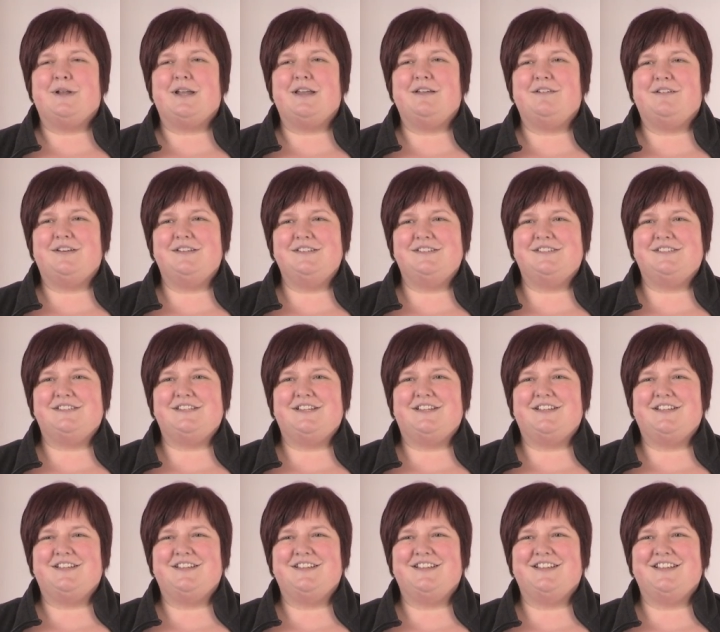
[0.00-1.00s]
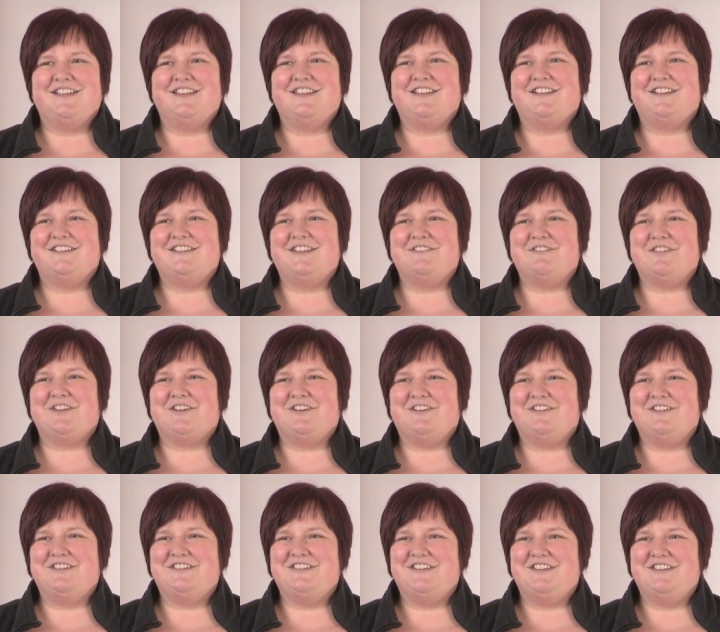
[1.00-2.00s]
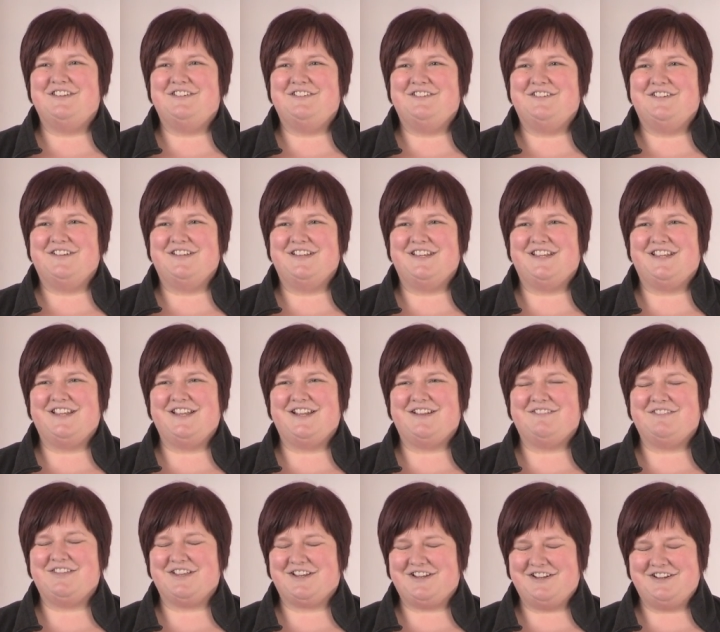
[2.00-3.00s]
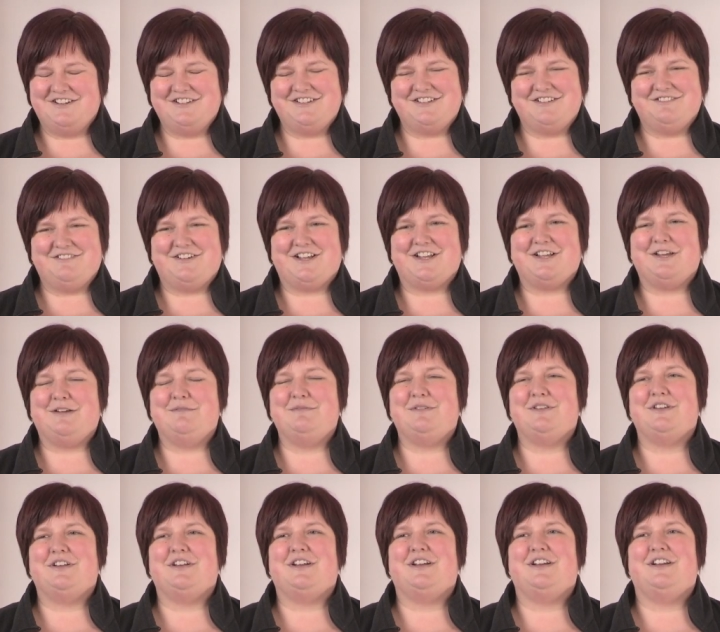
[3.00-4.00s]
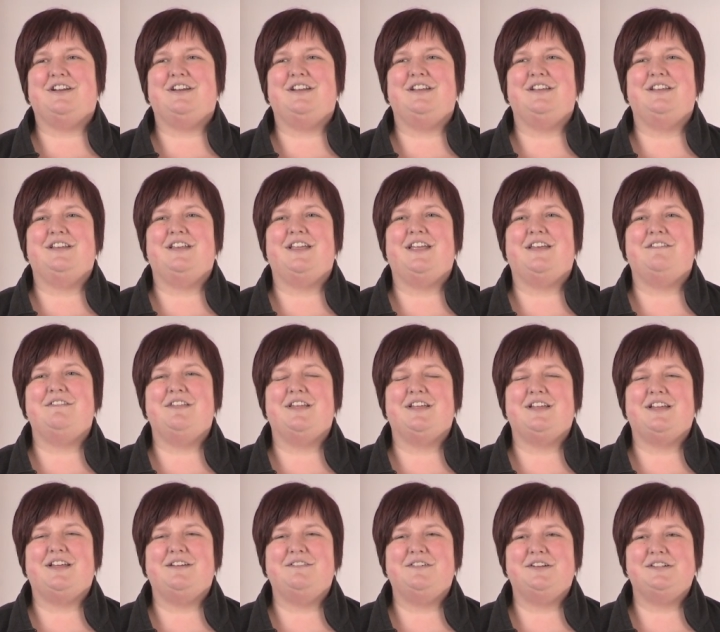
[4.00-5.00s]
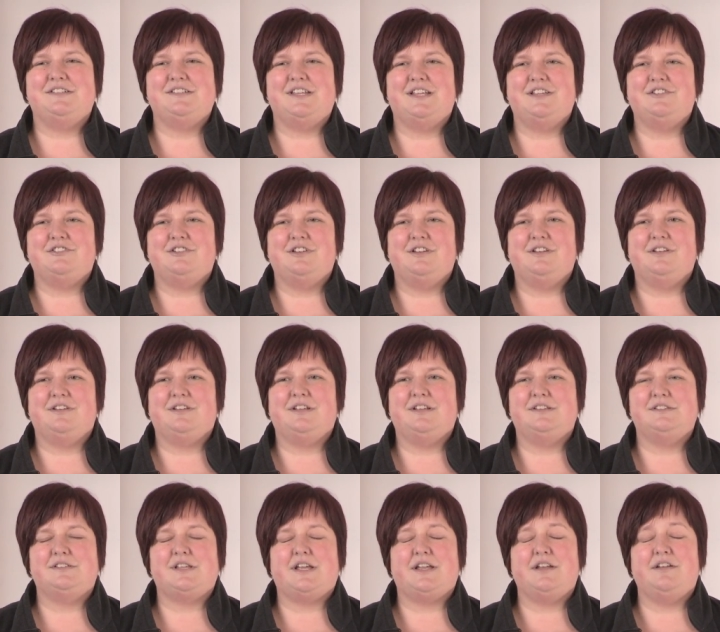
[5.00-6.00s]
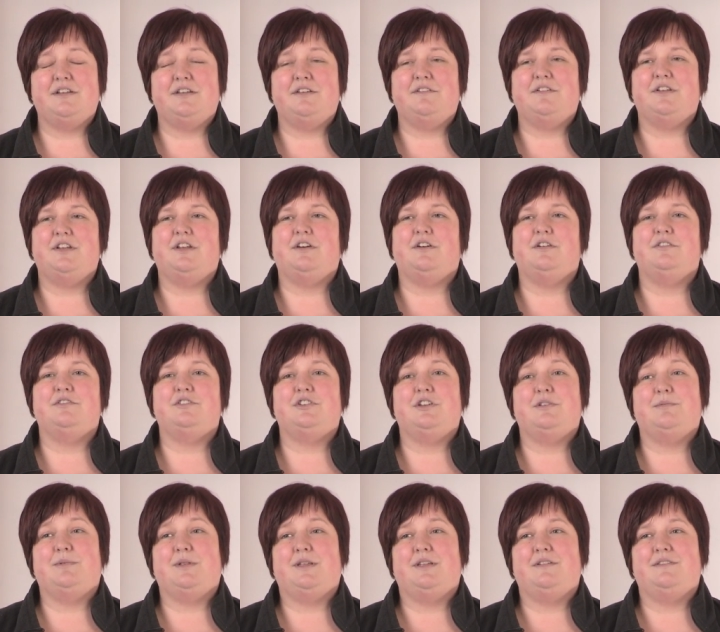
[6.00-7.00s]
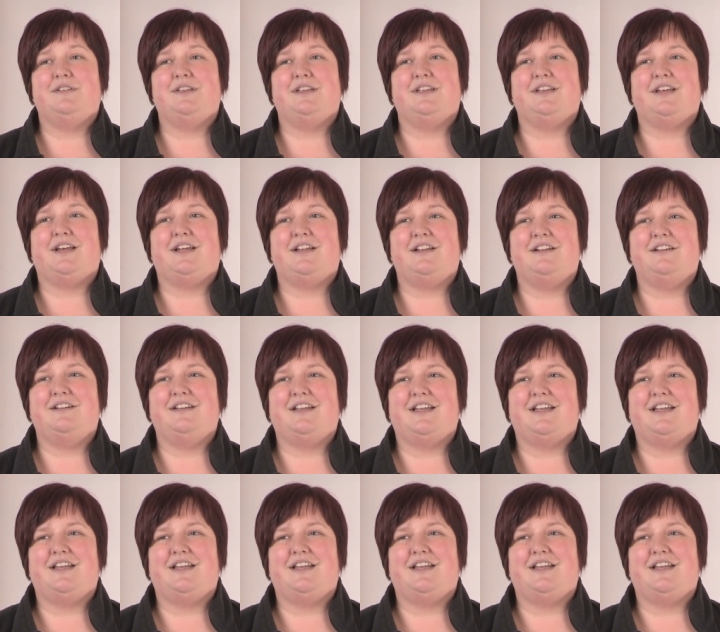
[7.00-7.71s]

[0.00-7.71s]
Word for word: but it was a little difficult to get up the courage to walk up to her and have that conversation because I didn't even know if she believed in God or